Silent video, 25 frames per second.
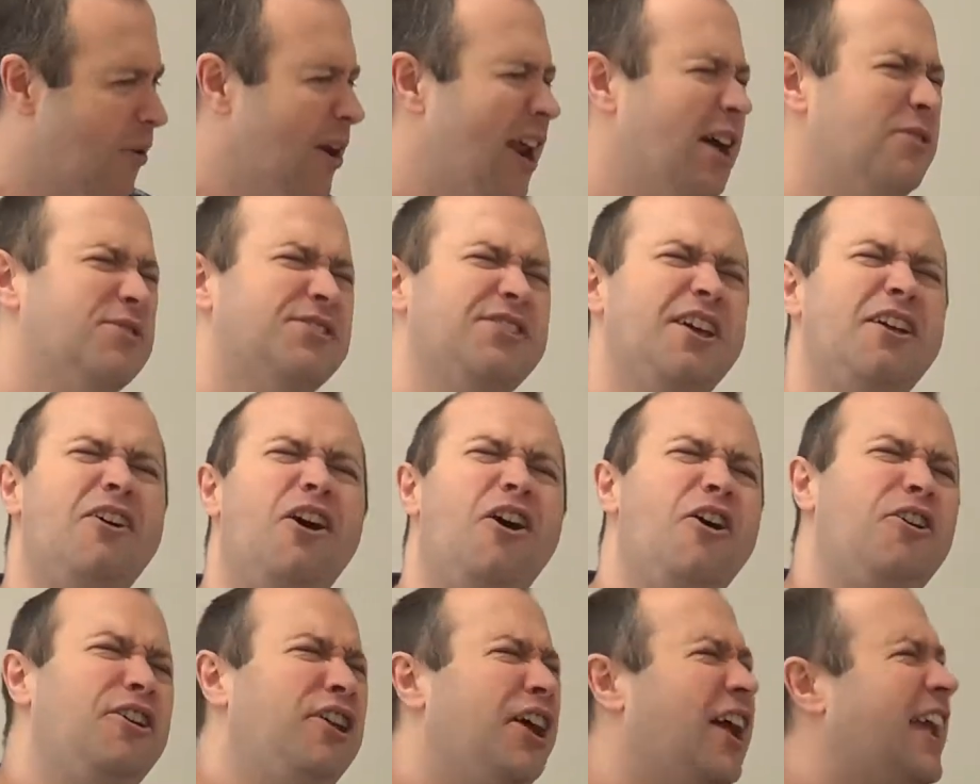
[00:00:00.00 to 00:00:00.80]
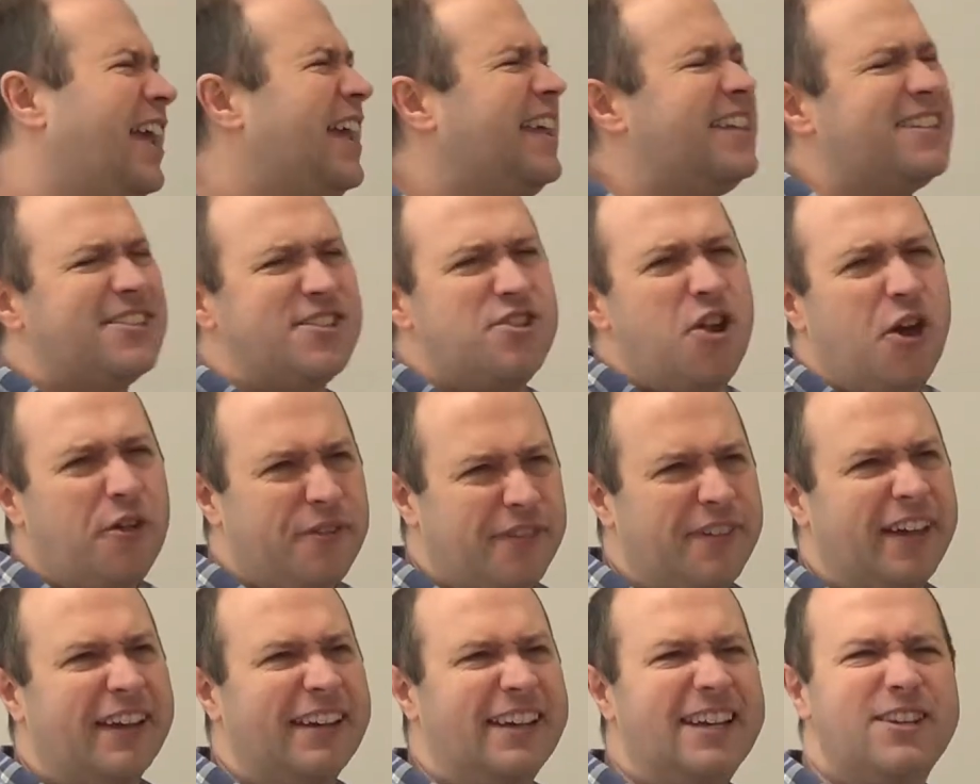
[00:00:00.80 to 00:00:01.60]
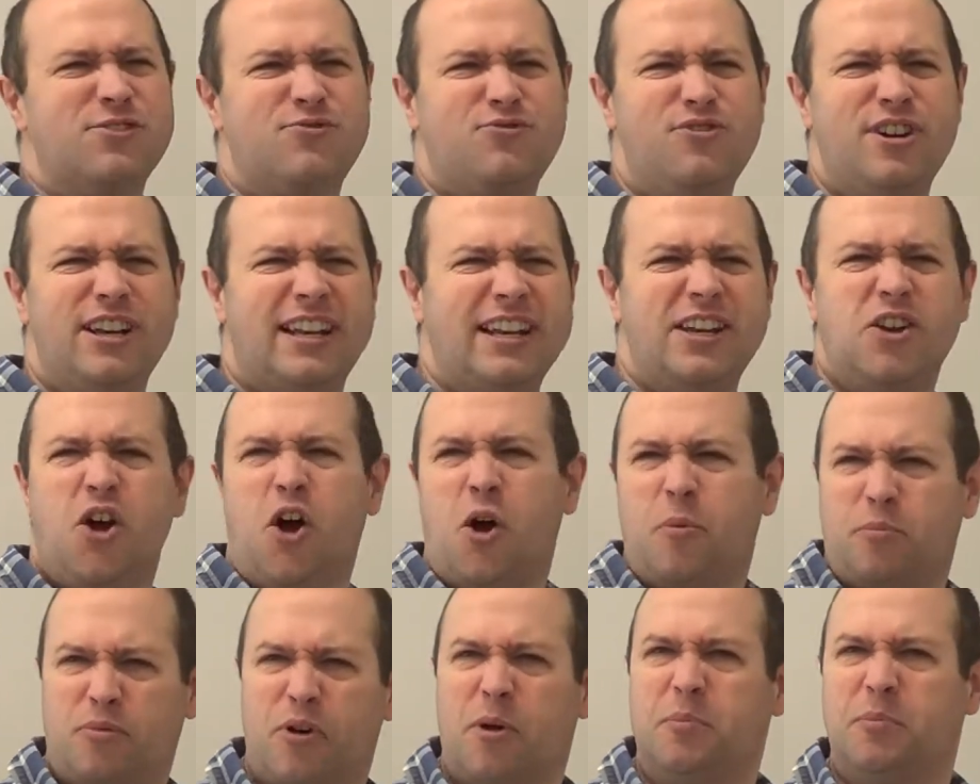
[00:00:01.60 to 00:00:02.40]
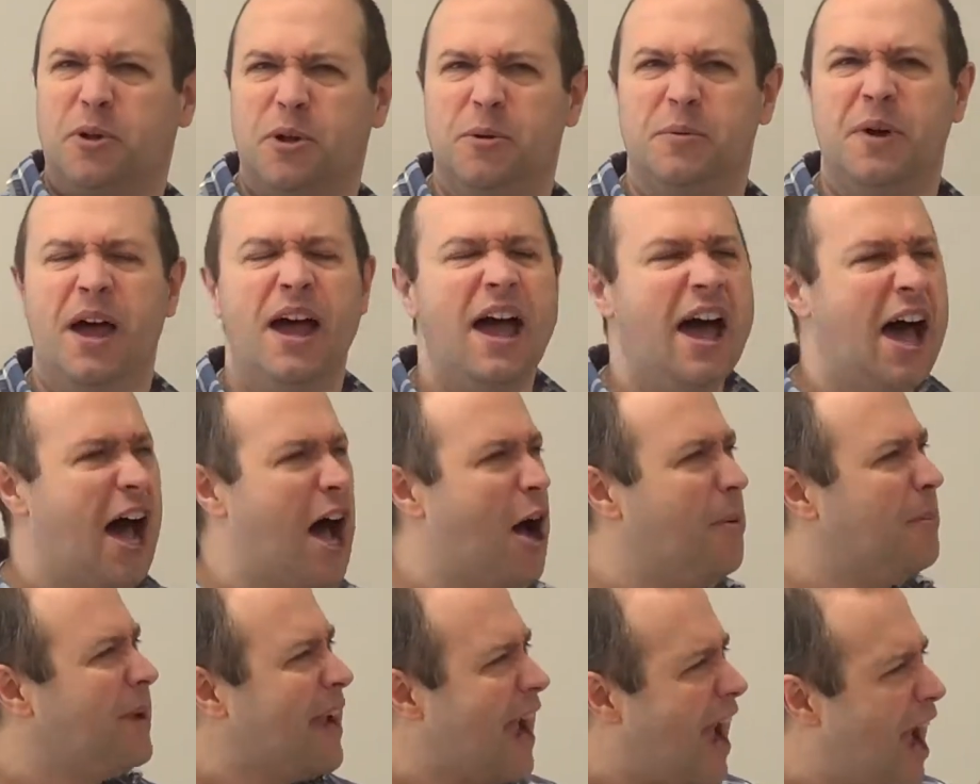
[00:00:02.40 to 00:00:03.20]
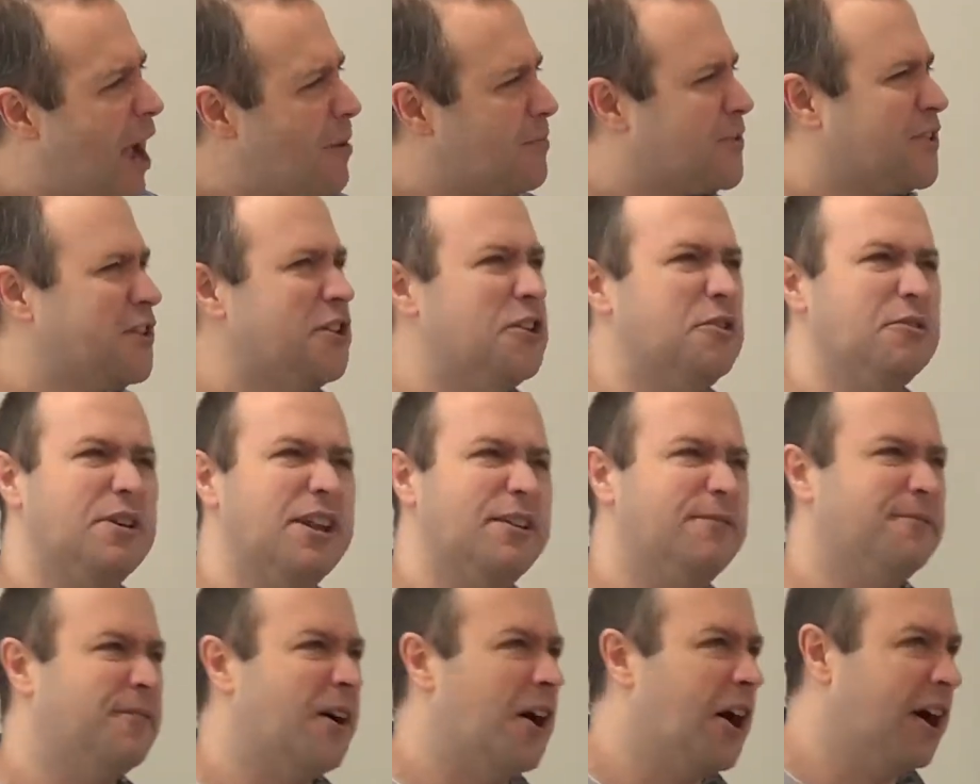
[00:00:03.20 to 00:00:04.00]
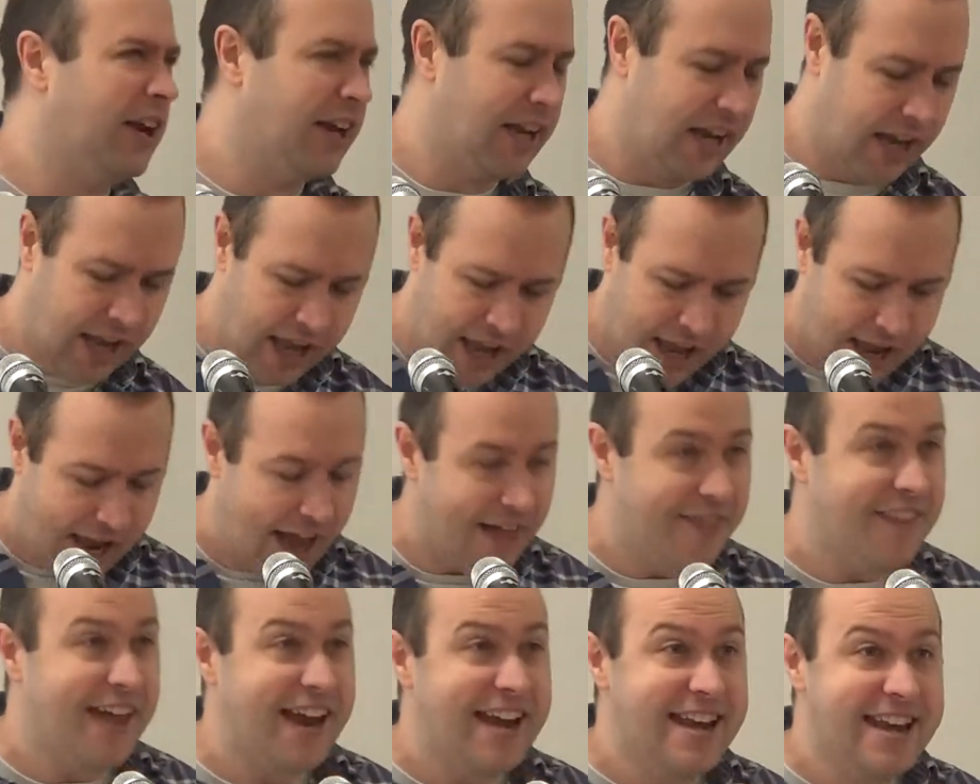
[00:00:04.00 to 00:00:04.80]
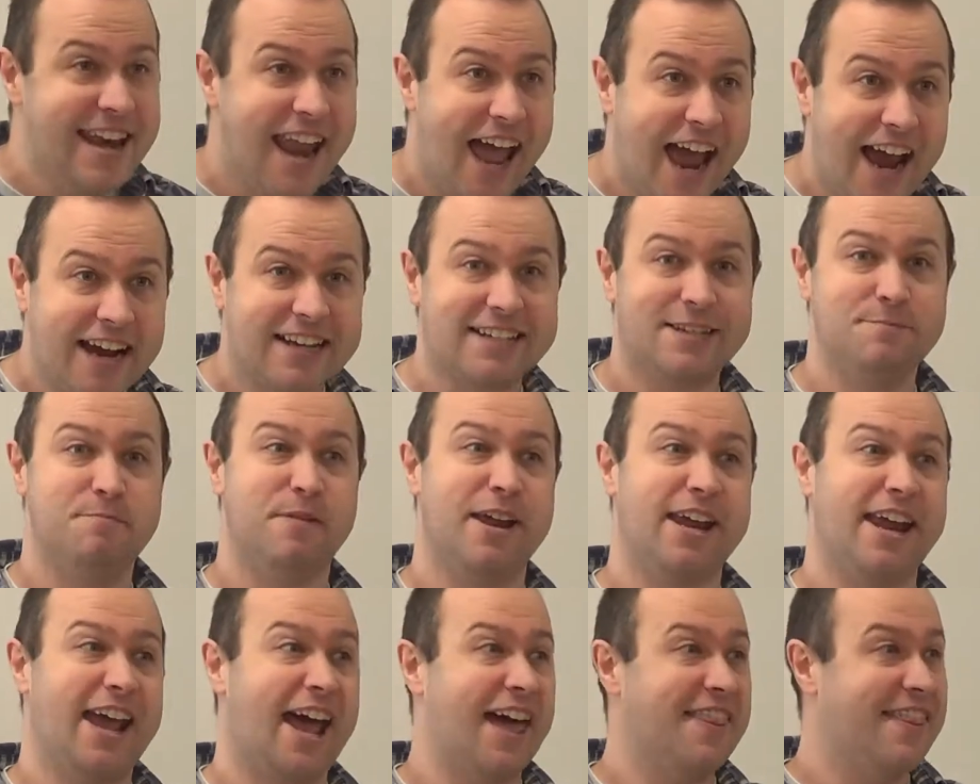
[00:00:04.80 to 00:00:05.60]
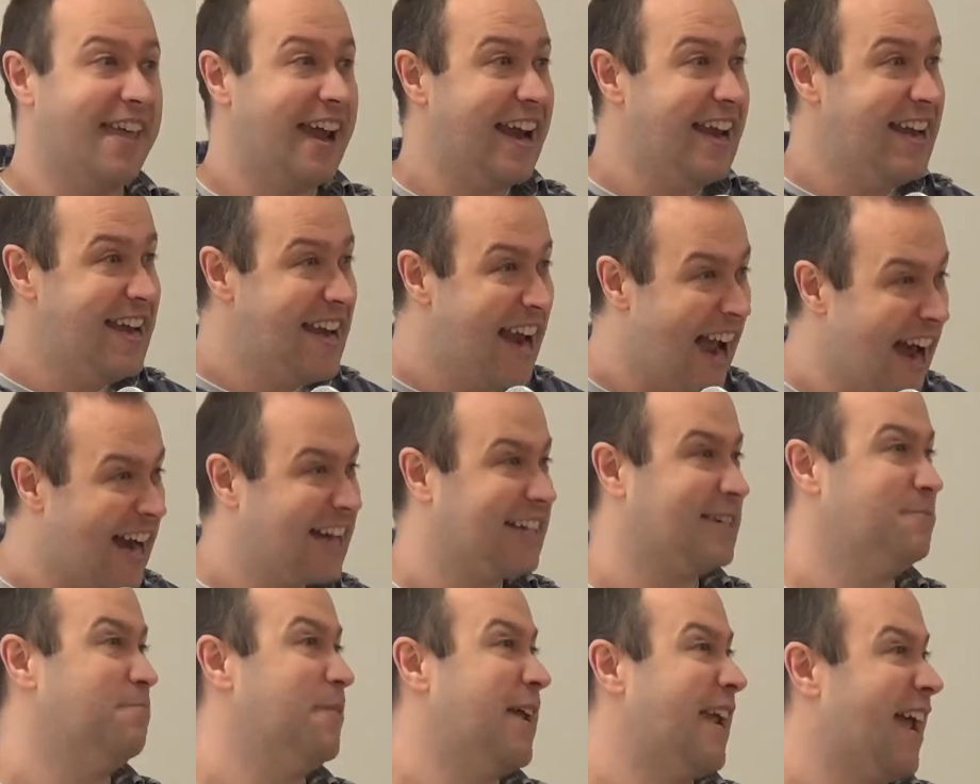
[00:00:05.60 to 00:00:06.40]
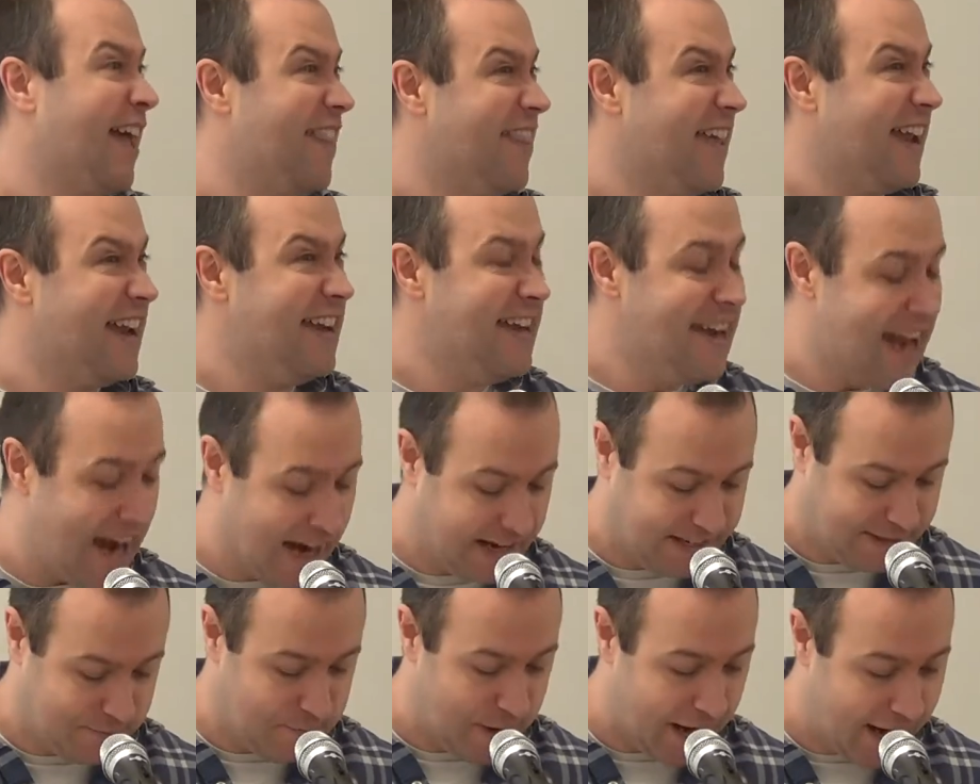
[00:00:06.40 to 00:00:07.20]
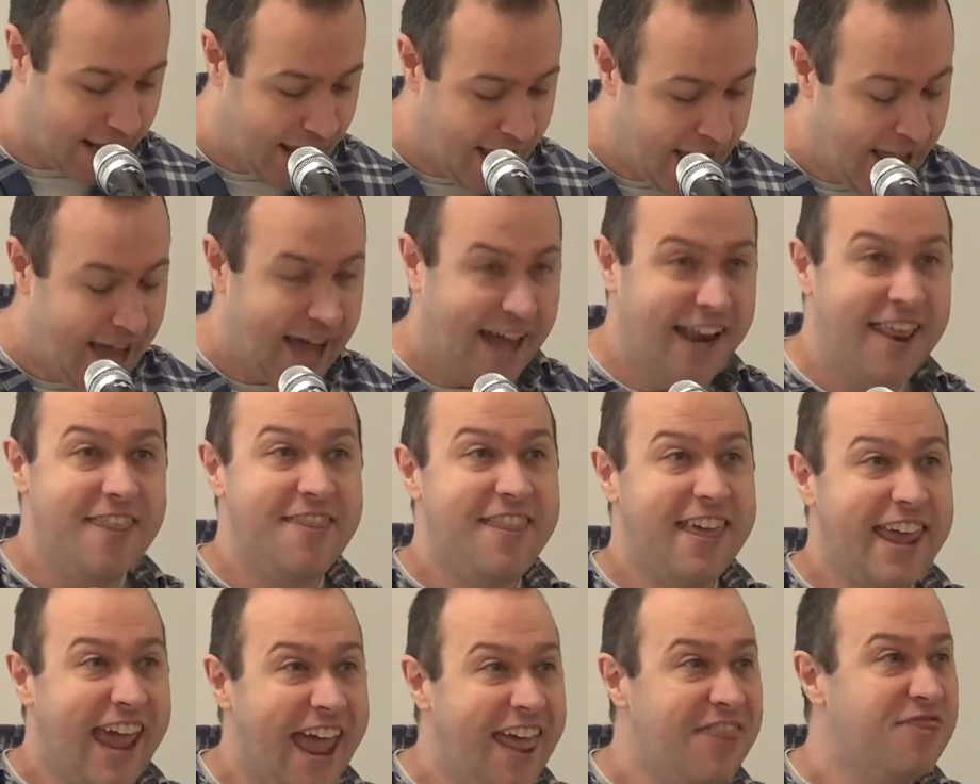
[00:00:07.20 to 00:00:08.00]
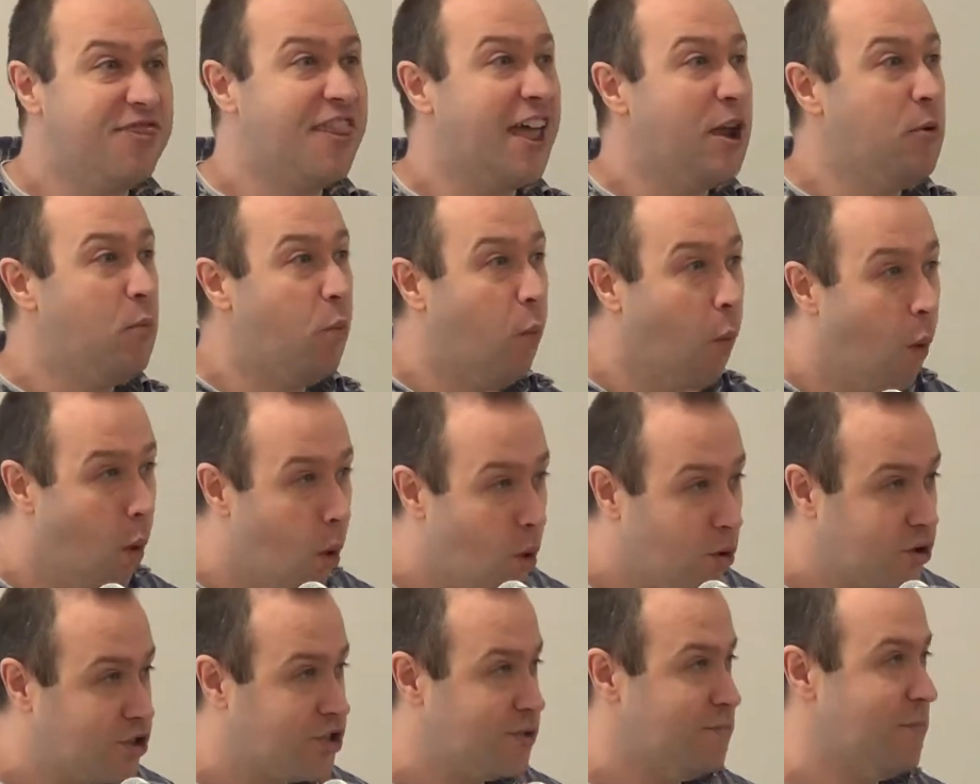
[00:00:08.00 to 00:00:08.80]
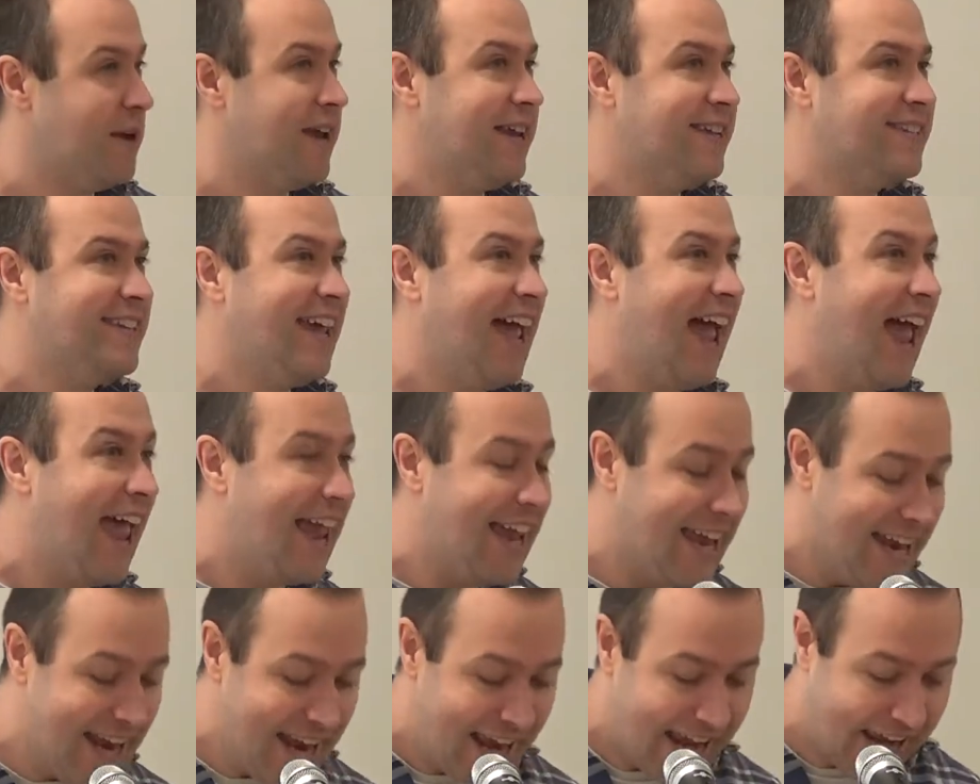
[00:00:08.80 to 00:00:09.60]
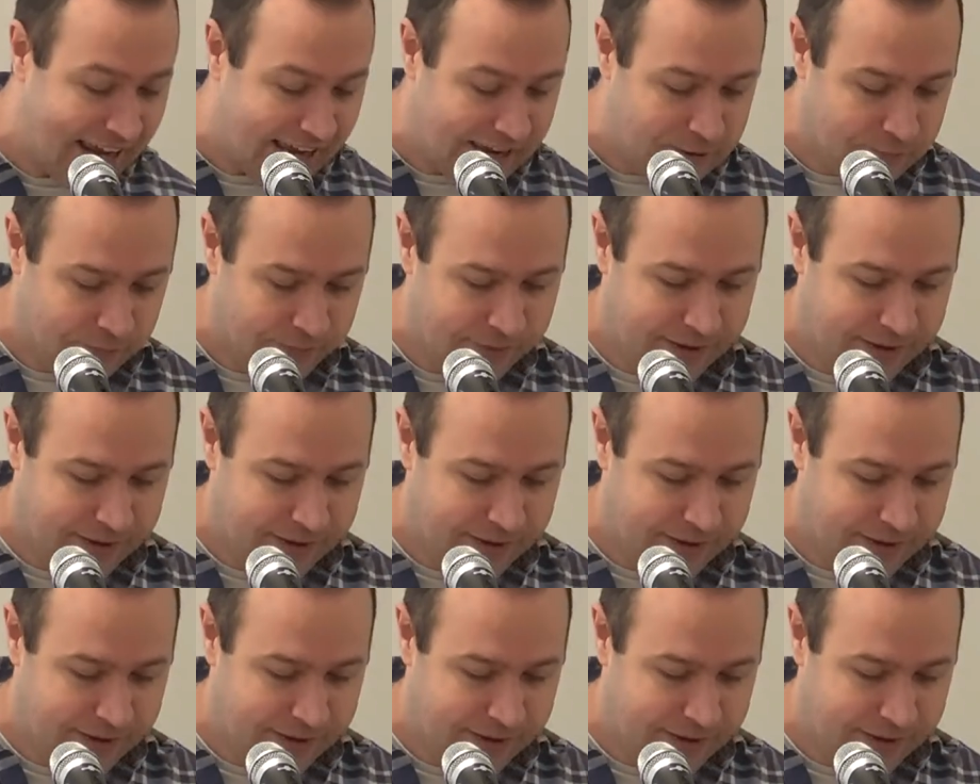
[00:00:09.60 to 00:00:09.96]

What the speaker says: And I said, oh, it's nothing. It's really not a problem. I'll be absolutely fine. And they nagged me, and they nagged me, and they nagged me. And in the end, they walked me to A&E.